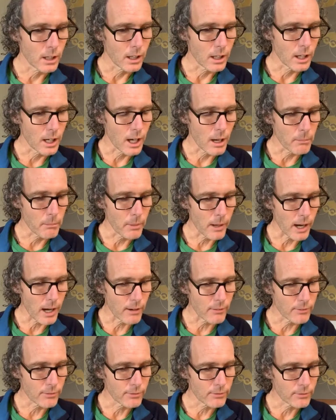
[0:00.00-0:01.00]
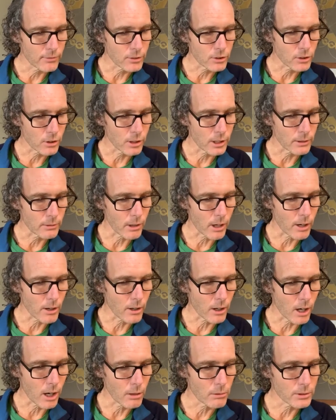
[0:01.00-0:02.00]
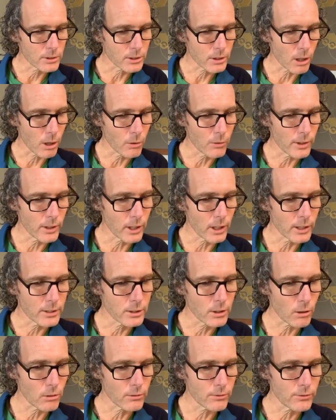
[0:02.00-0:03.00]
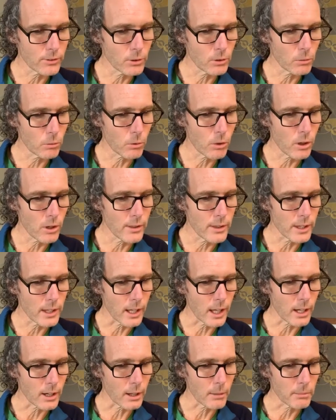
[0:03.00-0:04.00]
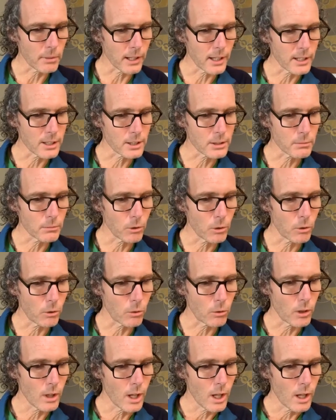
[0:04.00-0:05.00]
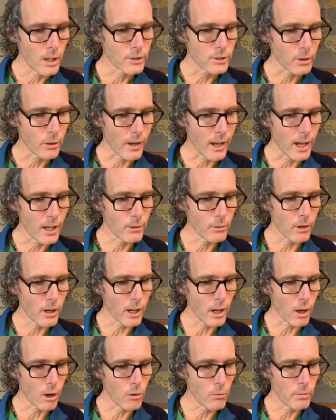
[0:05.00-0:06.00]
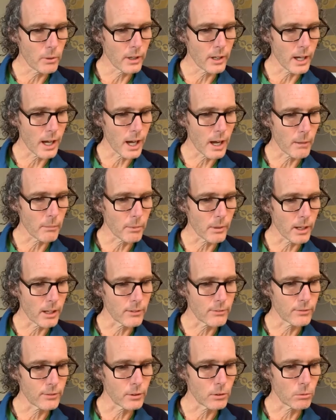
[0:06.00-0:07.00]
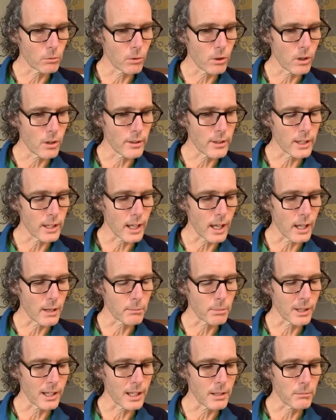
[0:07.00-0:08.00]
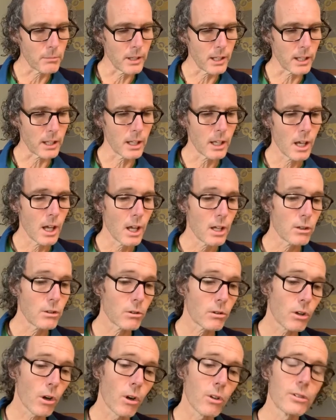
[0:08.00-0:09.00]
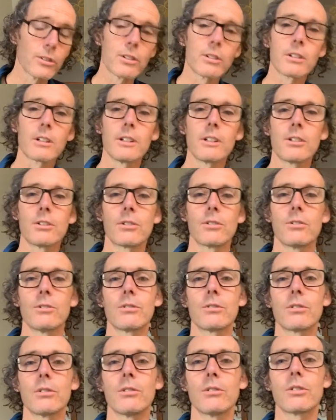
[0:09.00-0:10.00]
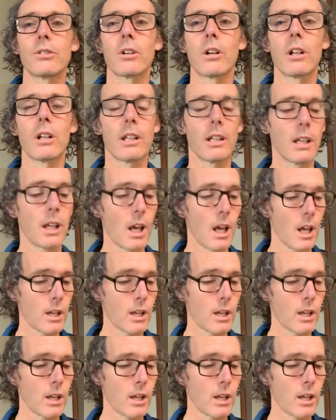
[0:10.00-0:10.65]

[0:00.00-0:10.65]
Above, Shirley wrote, I was told that I don't feel worthy and I play small. So how do I open up and feel worthy and play big? You consciously choose to, Shirley.